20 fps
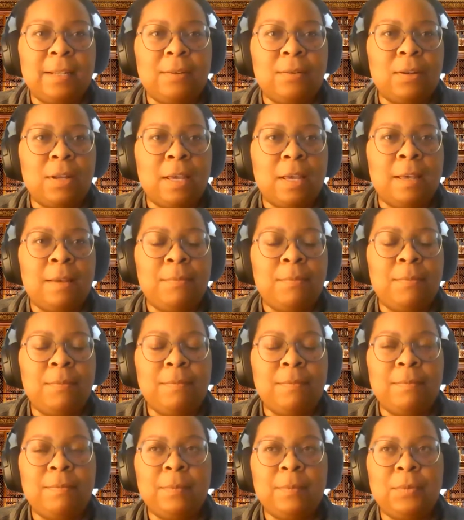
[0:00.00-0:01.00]

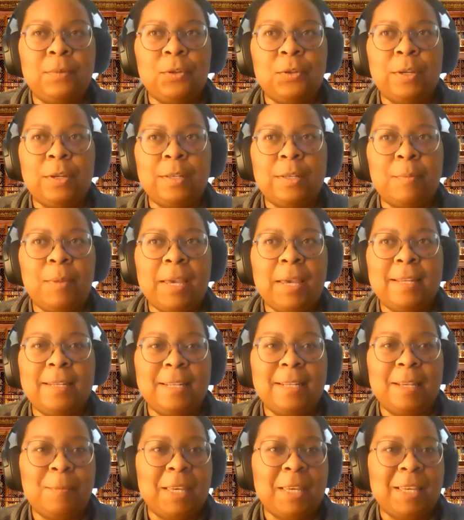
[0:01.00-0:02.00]
And during a
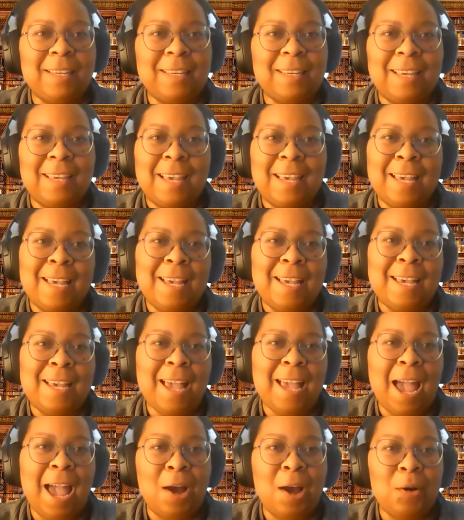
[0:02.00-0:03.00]
pandemic,
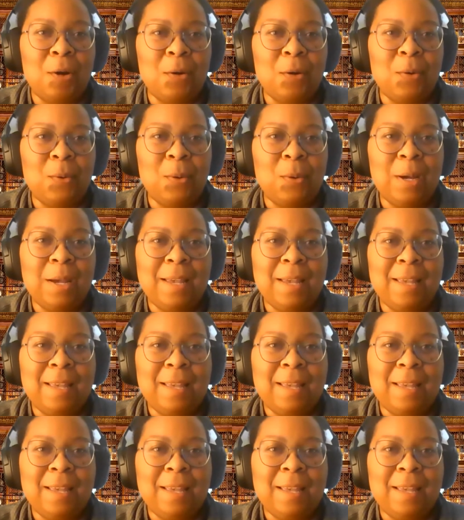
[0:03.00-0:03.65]
how